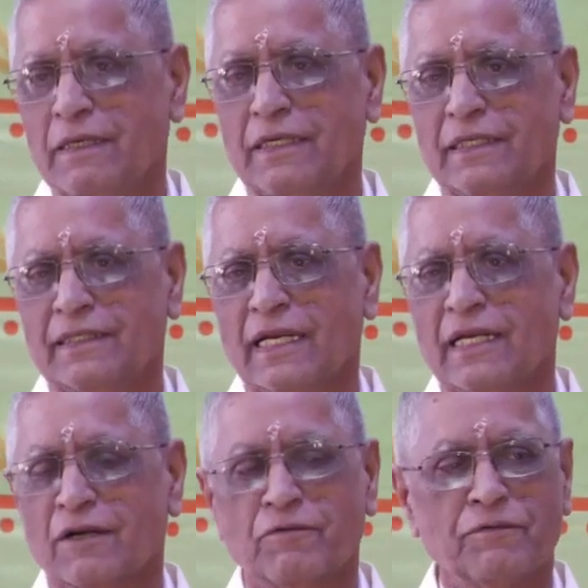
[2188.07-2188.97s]
in
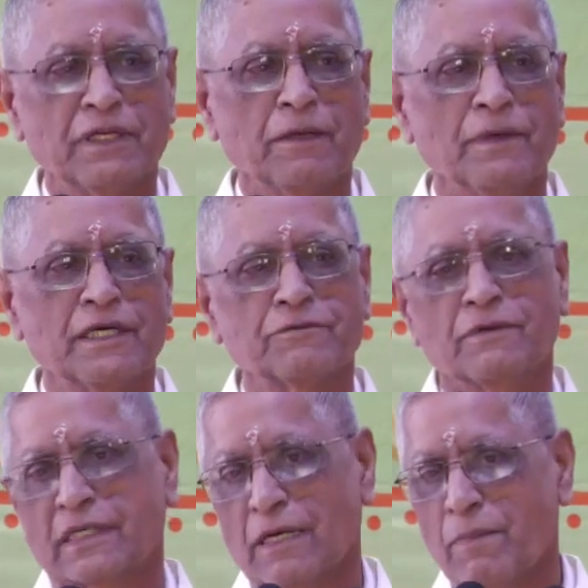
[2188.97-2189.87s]
10 or 15 minutes
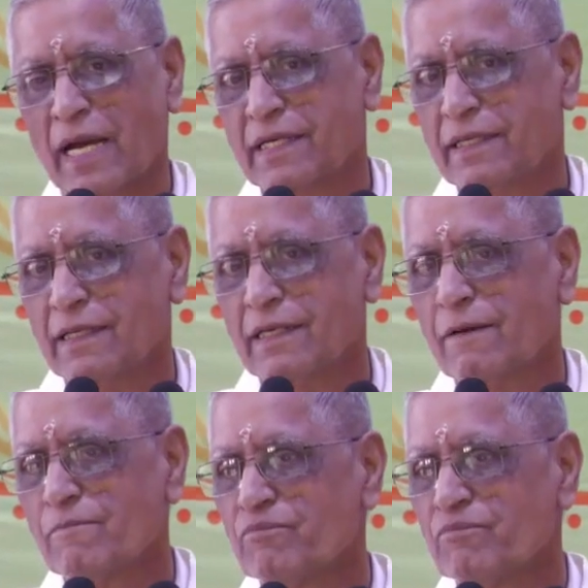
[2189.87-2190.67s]
we will come back here,